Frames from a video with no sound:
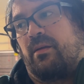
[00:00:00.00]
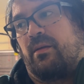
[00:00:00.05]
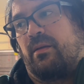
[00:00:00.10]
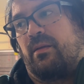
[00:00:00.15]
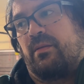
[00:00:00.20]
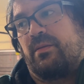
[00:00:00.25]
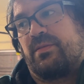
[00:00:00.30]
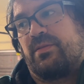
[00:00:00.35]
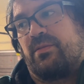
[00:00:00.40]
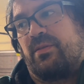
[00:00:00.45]

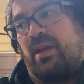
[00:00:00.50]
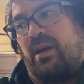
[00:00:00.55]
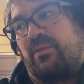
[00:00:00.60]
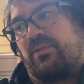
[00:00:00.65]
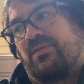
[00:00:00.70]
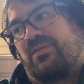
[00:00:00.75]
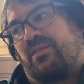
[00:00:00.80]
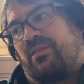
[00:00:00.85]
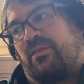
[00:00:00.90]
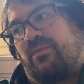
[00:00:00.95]
so that
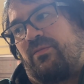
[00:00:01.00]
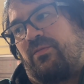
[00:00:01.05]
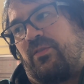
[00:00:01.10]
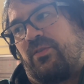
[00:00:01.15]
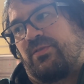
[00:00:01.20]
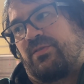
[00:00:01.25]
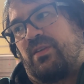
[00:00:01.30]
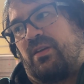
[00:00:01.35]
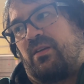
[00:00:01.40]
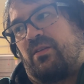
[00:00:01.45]
was the
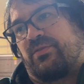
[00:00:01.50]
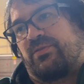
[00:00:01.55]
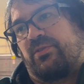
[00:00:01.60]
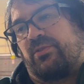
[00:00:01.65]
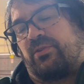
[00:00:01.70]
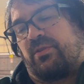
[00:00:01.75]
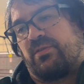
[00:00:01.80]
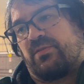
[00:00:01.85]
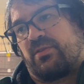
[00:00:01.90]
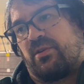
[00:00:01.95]
first thing I was a little
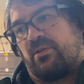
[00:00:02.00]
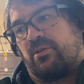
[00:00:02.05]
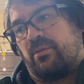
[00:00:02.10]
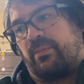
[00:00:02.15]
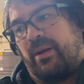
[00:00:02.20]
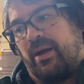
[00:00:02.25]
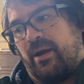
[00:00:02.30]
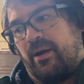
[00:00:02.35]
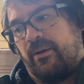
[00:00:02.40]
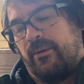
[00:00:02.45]
concerned
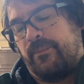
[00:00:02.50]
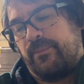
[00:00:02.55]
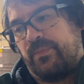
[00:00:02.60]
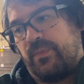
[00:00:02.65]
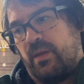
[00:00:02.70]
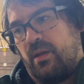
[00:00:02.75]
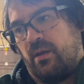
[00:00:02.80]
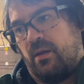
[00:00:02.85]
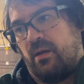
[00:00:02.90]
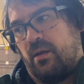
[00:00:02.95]
about,
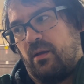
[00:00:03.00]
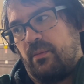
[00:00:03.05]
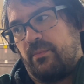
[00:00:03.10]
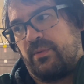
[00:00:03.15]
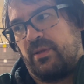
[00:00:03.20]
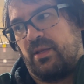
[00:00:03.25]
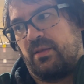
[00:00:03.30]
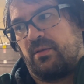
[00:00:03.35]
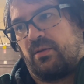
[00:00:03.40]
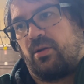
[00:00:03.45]

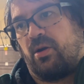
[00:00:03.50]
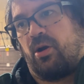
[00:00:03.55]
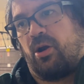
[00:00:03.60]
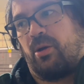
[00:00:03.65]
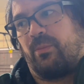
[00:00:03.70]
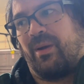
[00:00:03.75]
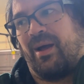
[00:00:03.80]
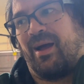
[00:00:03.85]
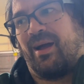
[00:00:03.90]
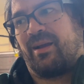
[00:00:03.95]
getting the car
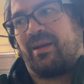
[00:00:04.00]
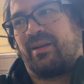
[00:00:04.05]
back.